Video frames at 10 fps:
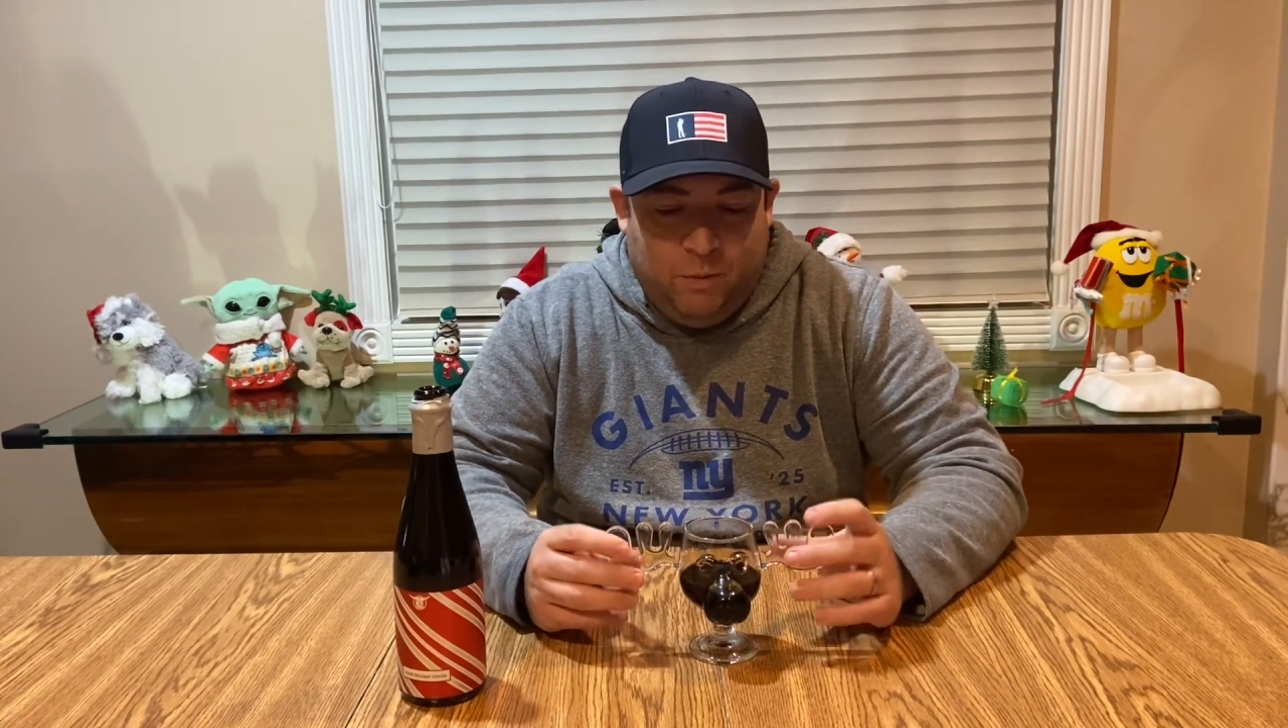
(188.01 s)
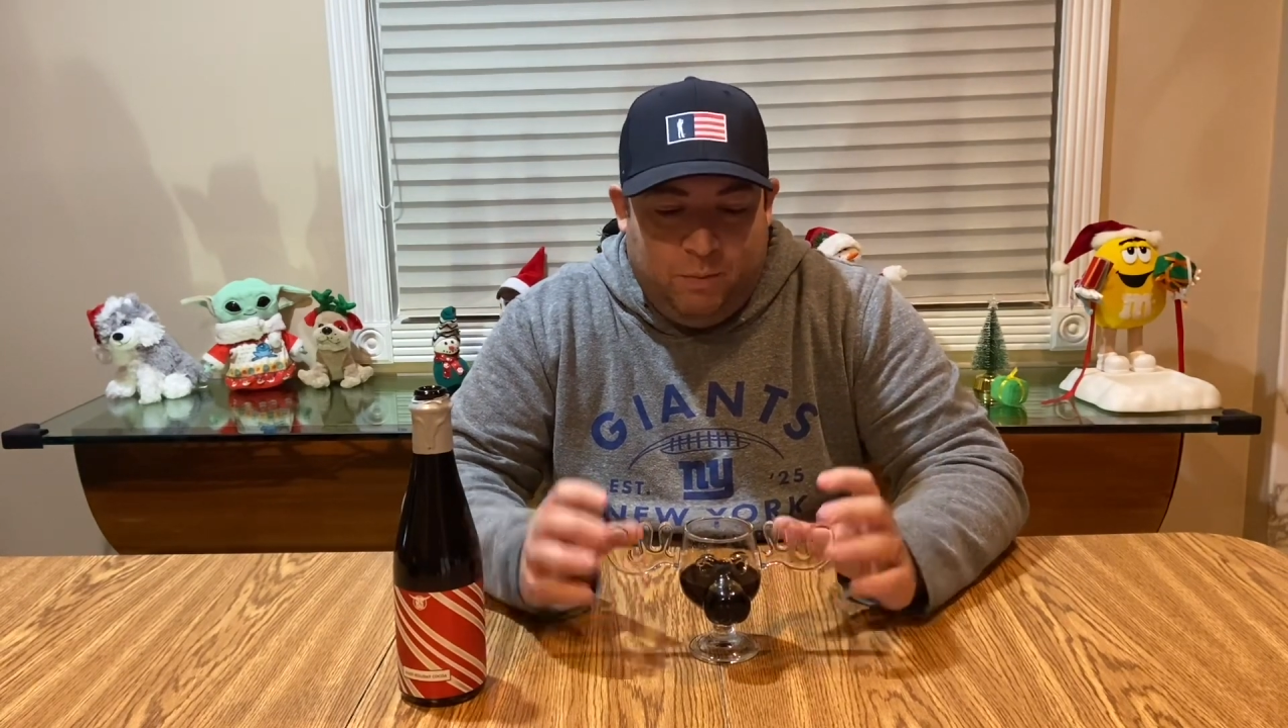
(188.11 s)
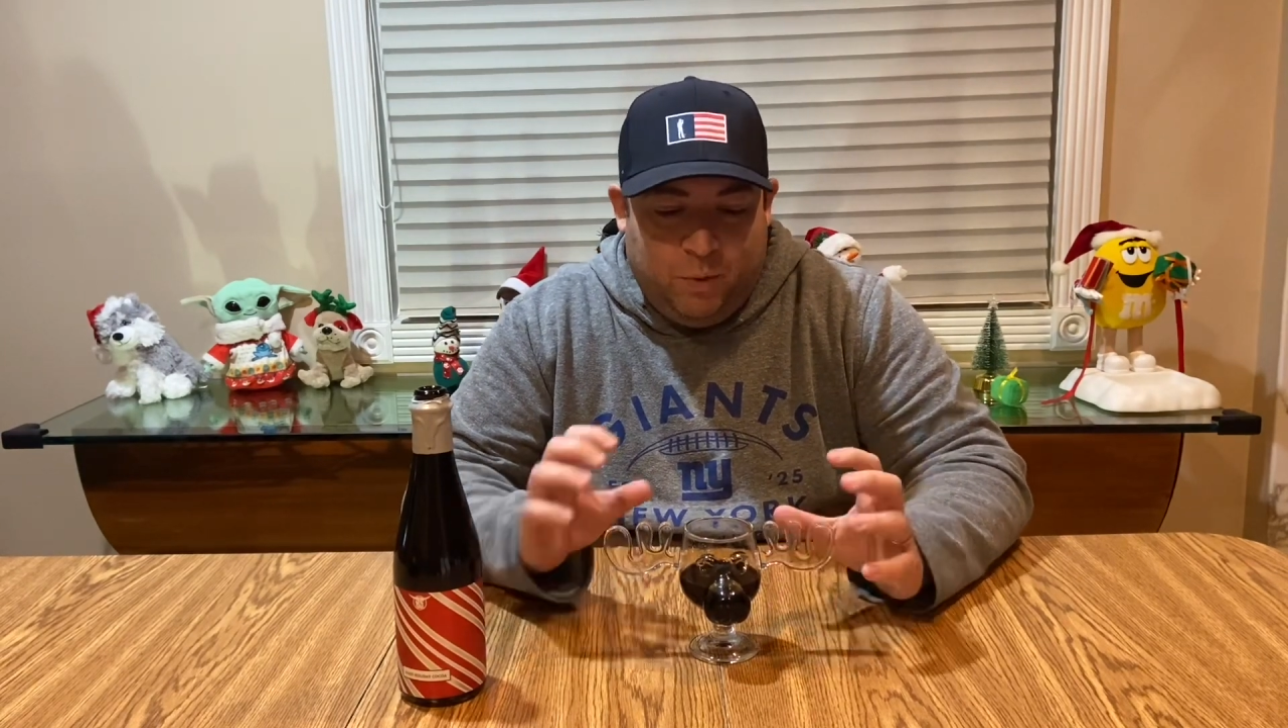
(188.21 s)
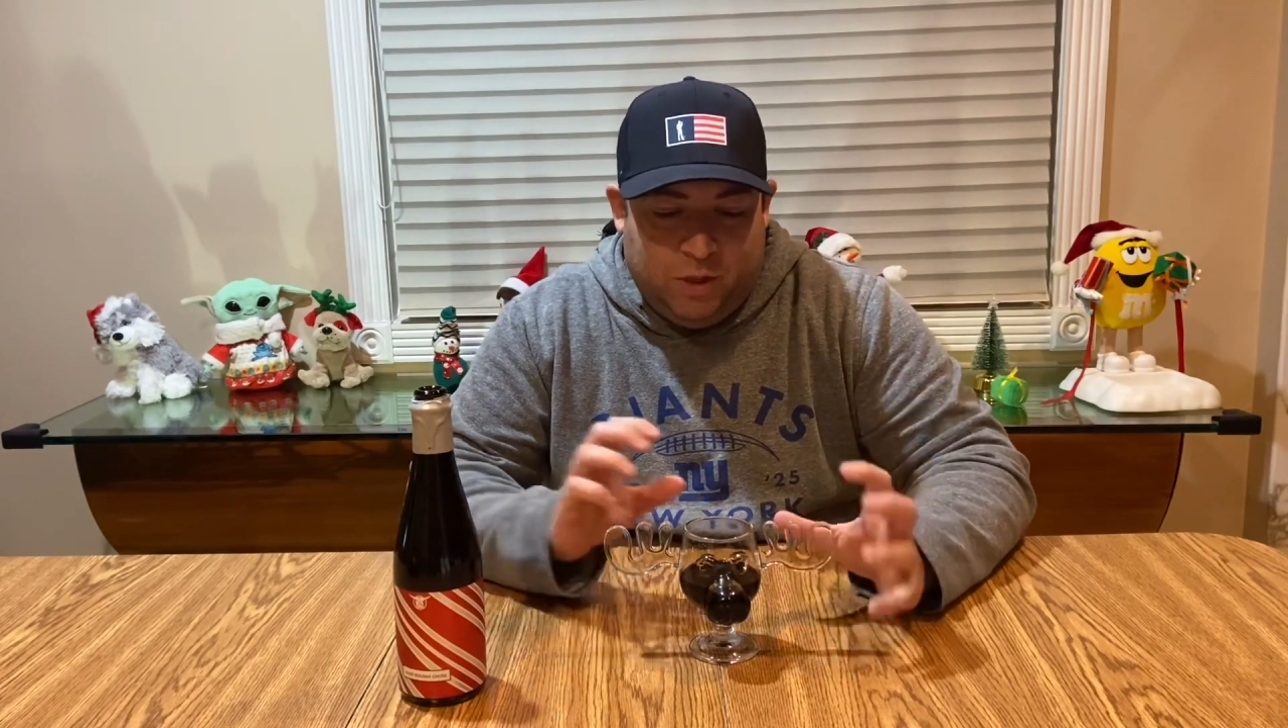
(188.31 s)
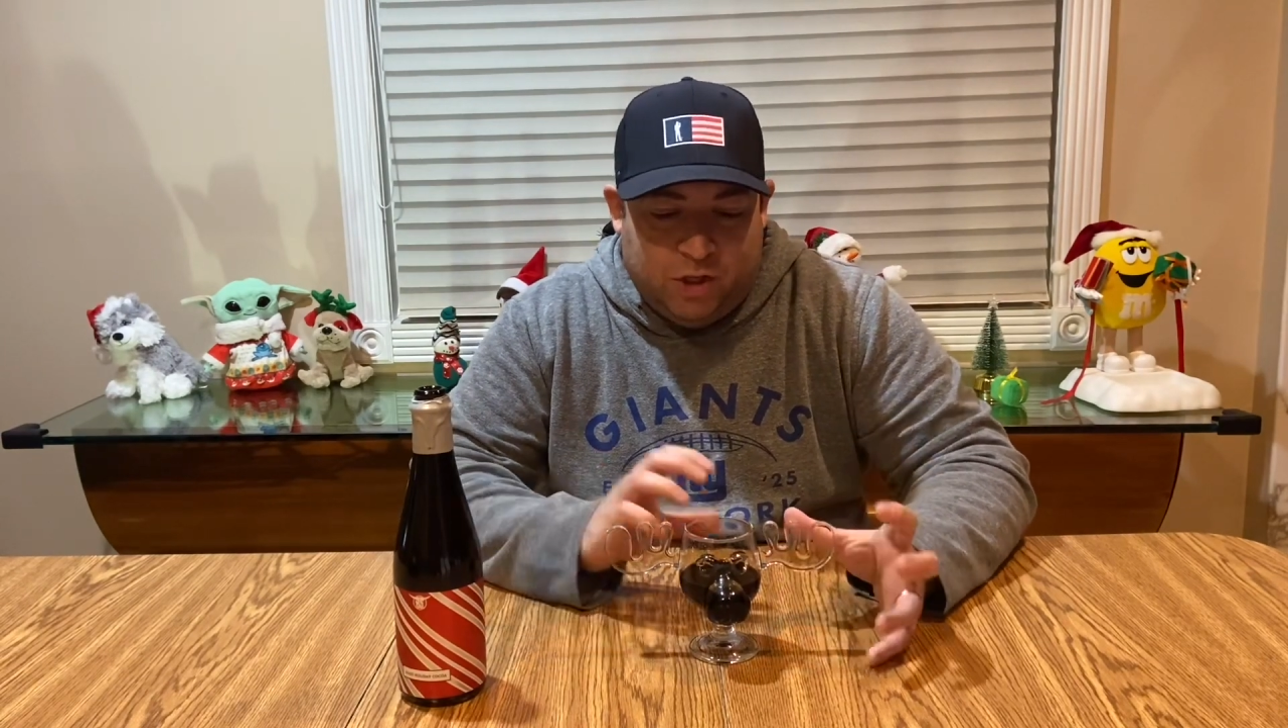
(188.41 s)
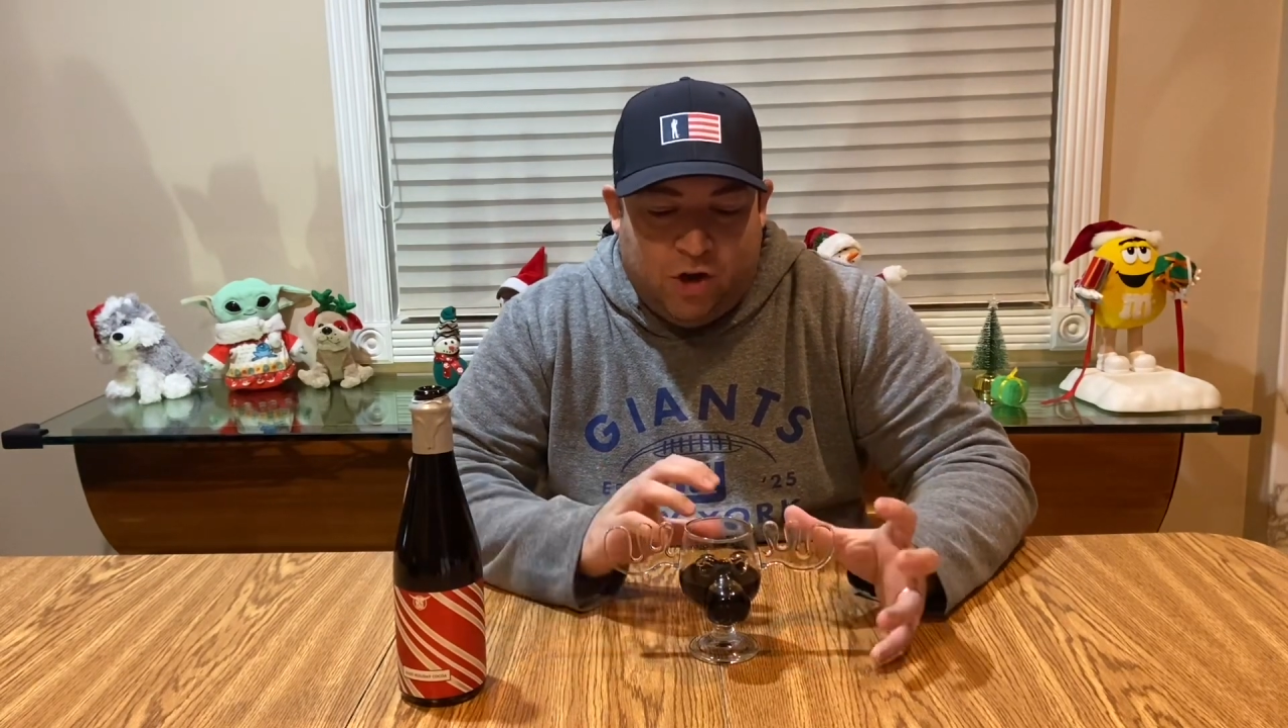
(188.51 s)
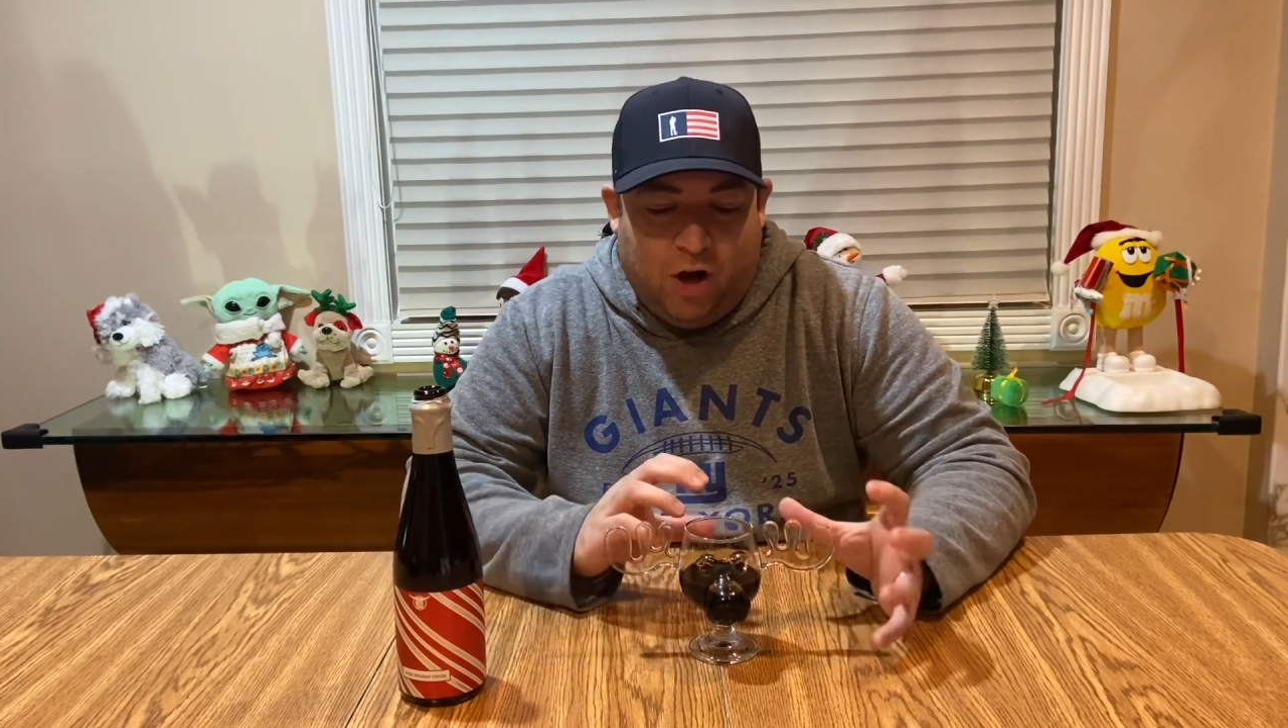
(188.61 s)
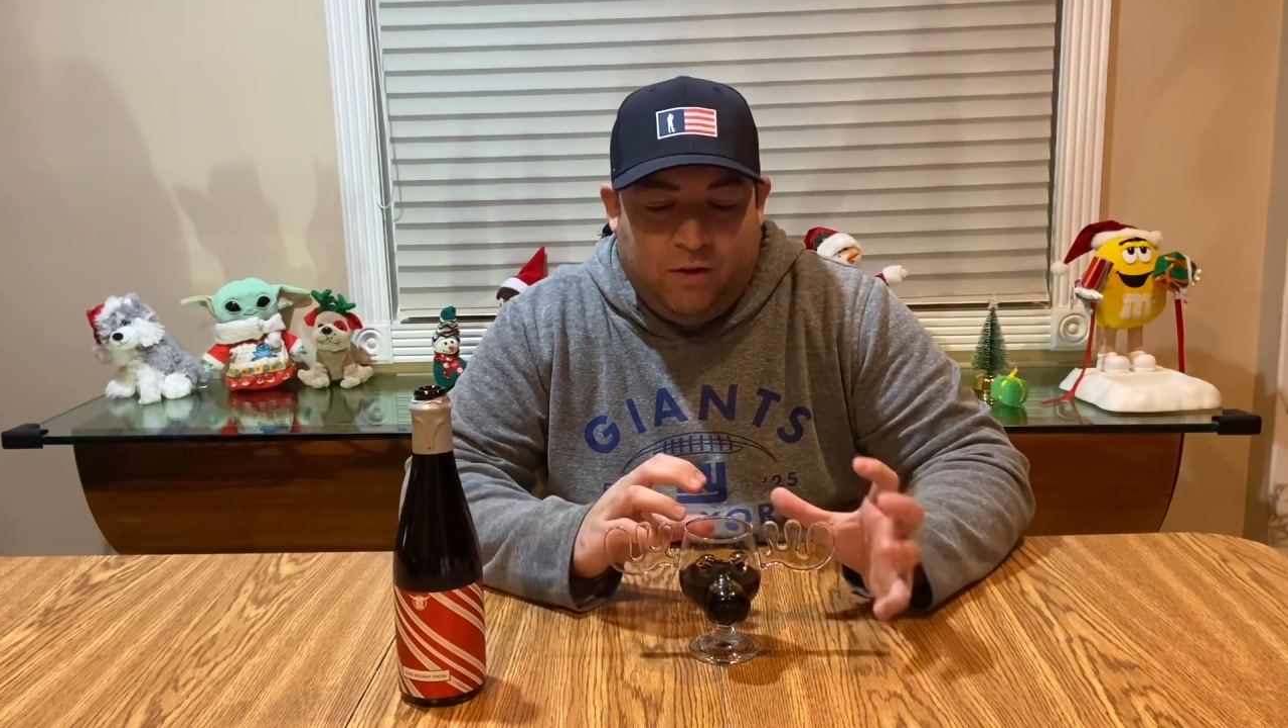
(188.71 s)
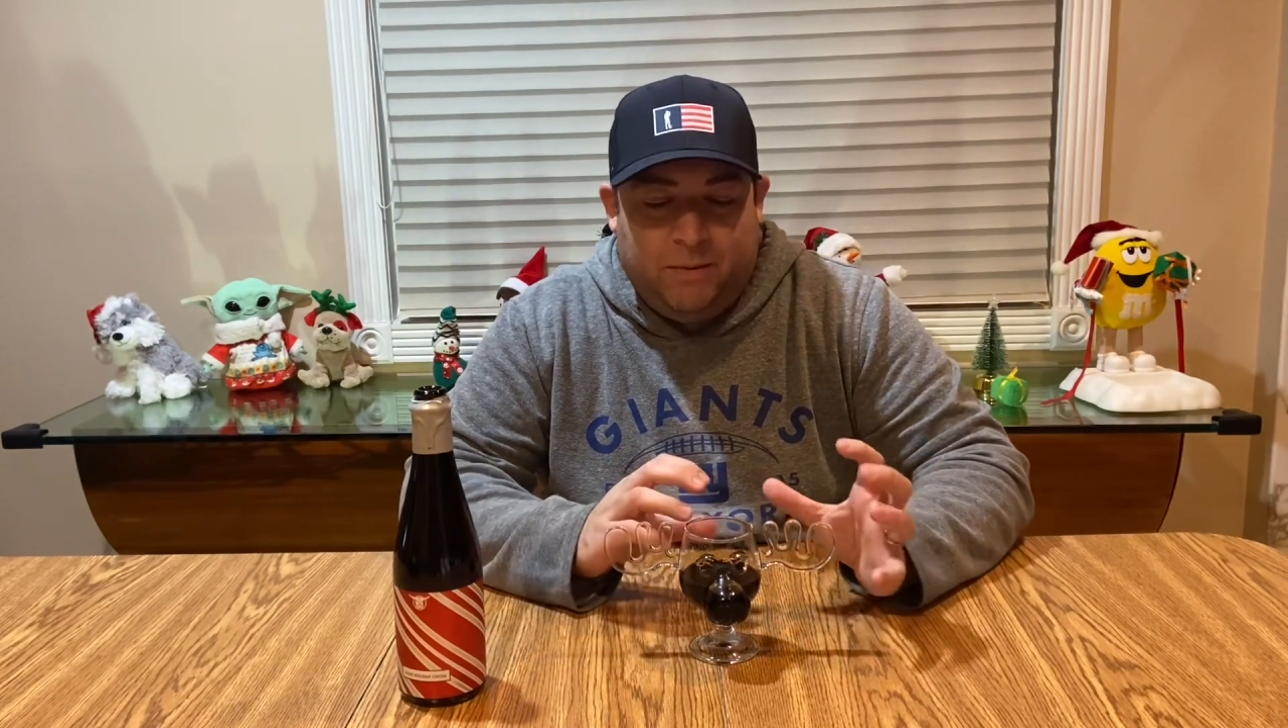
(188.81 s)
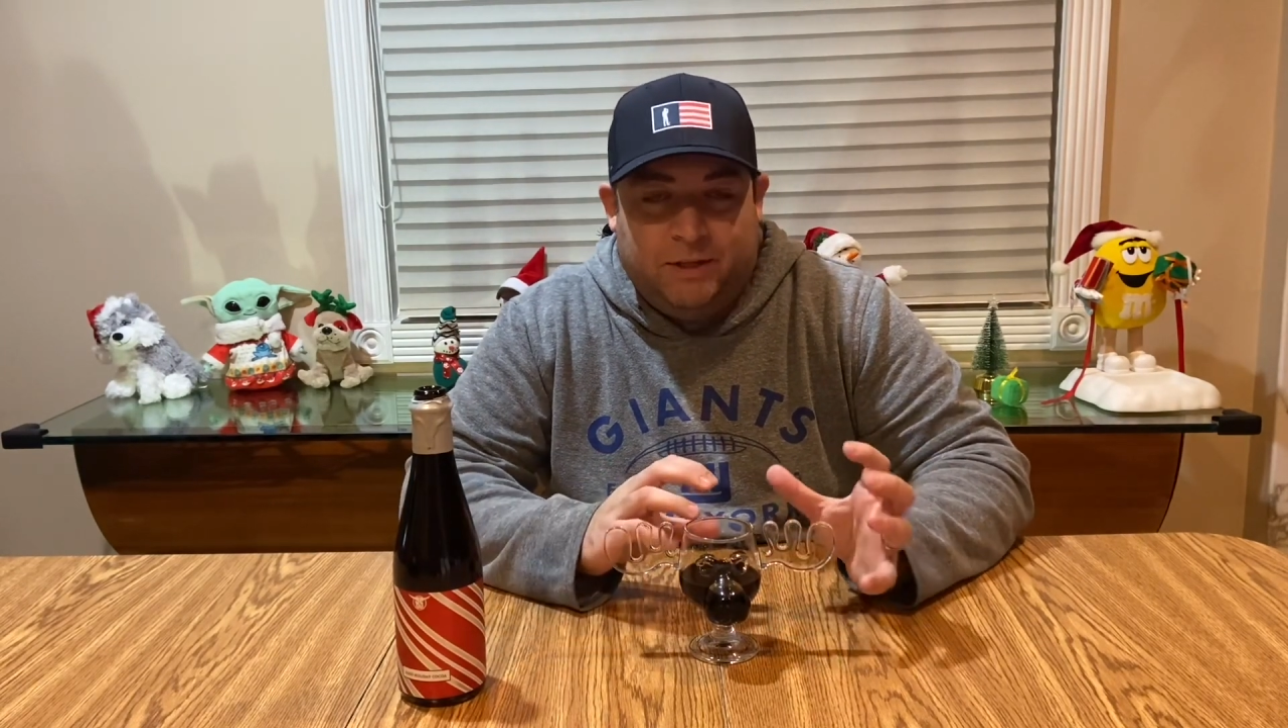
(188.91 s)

Between the